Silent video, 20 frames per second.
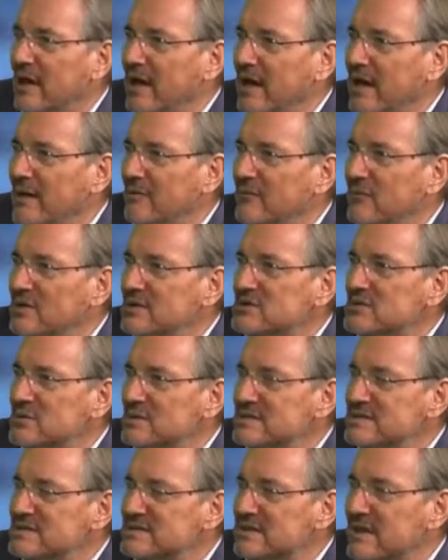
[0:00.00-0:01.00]
which
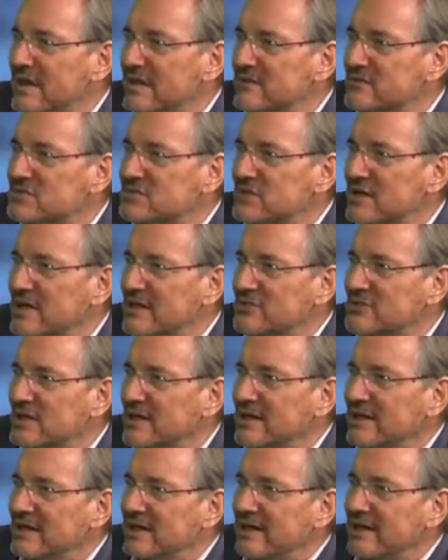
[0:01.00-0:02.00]
was kind of strange.
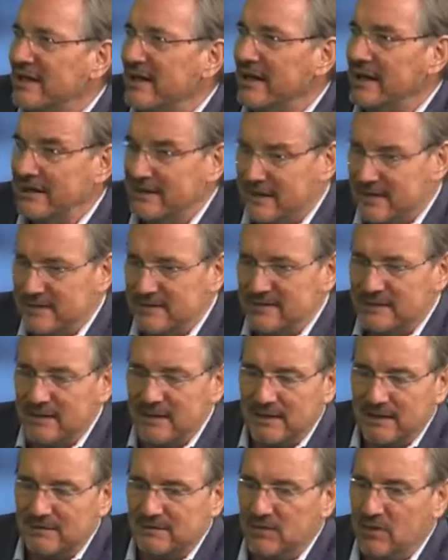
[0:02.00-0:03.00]
And then,
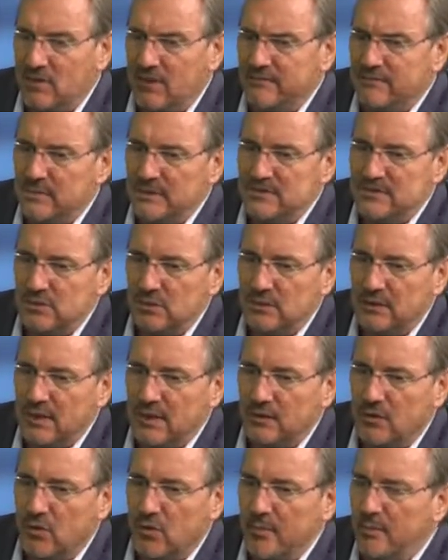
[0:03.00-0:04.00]
you know, I've been to a
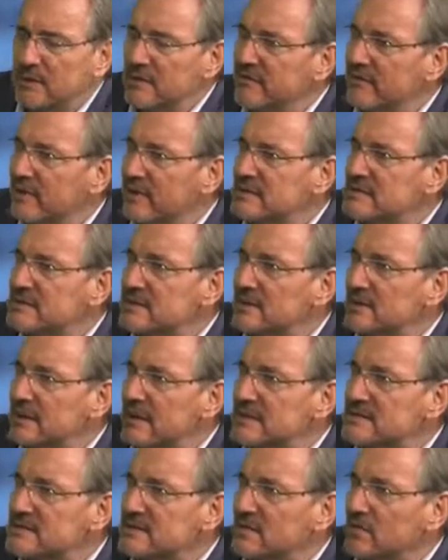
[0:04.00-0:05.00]
lot of corporate events in the
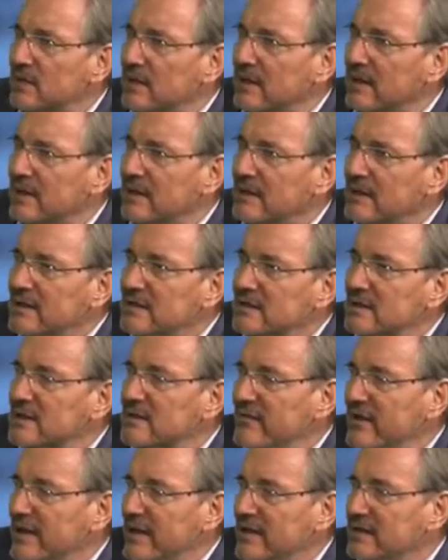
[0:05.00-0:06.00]
last little while that
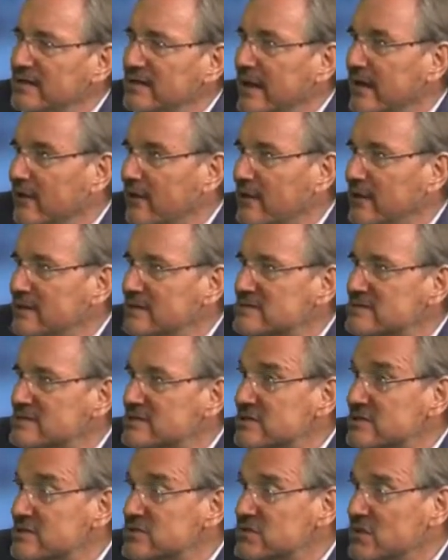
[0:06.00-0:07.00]
have had aerialists
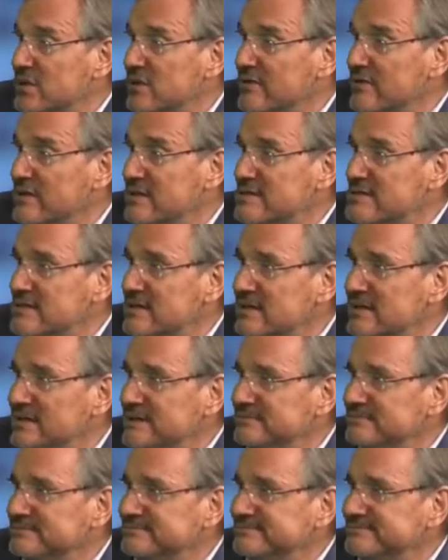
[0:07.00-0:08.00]
just sort of as
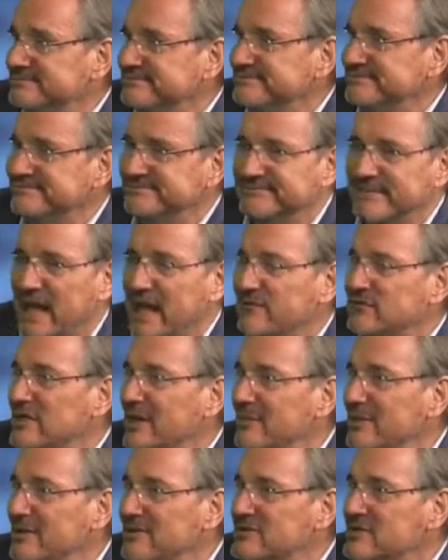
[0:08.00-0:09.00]
the
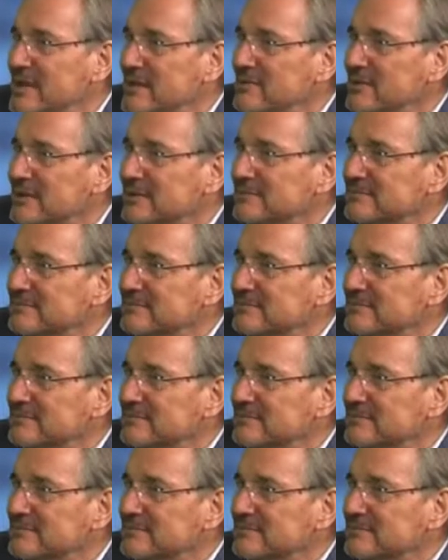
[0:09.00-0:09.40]
halftime entertainment.